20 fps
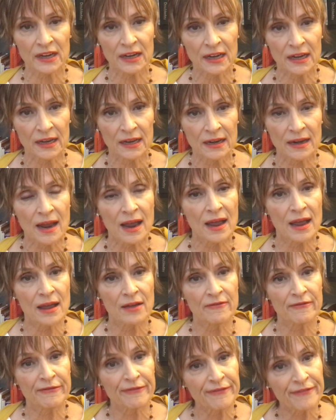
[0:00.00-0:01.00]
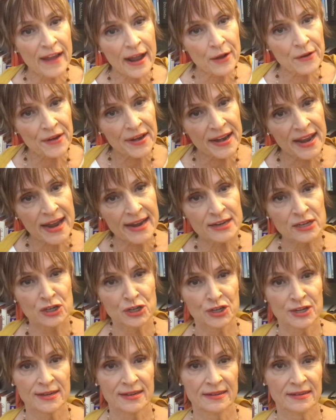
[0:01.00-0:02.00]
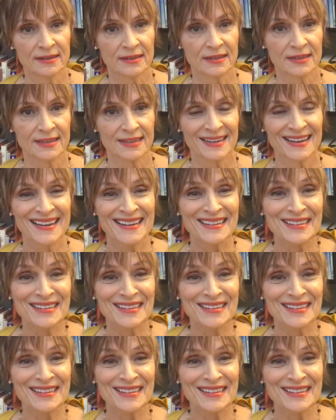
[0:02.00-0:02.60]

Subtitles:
in foundations.